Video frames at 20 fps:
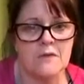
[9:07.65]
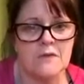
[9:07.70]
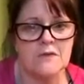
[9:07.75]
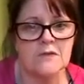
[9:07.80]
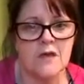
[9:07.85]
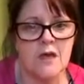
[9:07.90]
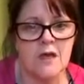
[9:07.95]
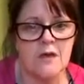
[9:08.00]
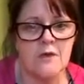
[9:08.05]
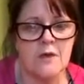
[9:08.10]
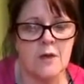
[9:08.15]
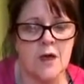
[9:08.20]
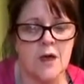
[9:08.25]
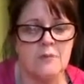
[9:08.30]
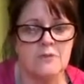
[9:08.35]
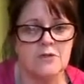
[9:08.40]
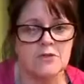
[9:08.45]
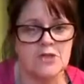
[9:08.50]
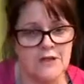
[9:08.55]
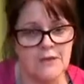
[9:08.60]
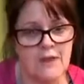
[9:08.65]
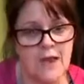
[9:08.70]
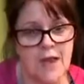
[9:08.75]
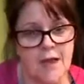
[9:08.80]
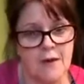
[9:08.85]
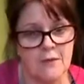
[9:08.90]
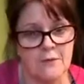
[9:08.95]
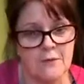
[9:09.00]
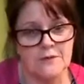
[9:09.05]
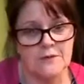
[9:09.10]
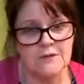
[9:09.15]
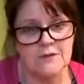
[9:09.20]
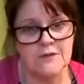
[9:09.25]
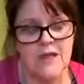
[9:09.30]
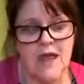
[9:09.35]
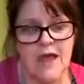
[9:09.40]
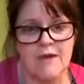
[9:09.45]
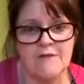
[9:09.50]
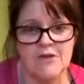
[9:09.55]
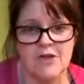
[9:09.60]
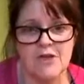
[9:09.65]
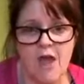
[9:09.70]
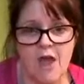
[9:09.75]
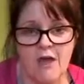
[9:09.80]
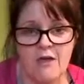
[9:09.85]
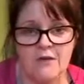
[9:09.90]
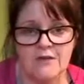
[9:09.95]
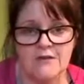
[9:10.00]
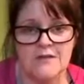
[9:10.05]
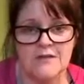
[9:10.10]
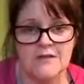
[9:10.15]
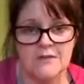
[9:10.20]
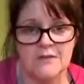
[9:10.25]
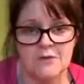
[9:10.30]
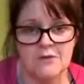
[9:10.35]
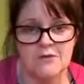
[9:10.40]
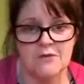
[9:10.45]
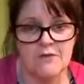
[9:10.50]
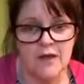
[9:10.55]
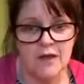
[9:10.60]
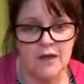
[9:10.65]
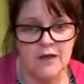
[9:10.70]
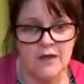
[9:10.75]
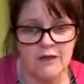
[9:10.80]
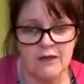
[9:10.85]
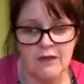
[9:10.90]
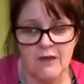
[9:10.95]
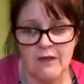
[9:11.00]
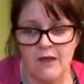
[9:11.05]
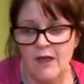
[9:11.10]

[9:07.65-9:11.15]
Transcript: So check that out and have a go and see what you think.